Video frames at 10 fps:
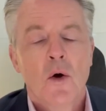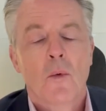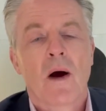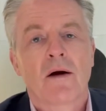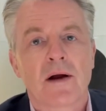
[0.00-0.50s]

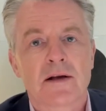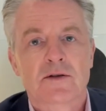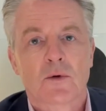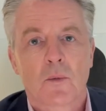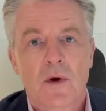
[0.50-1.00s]

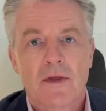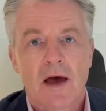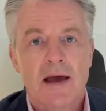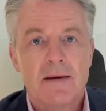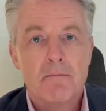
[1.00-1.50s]
whereas with
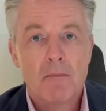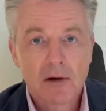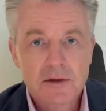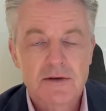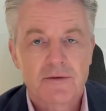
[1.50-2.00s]
a
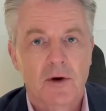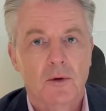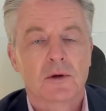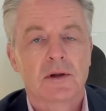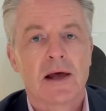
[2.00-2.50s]

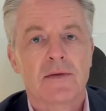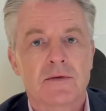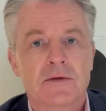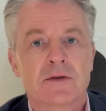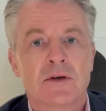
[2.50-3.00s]
multifocal
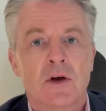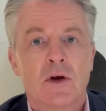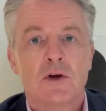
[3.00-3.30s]
lens,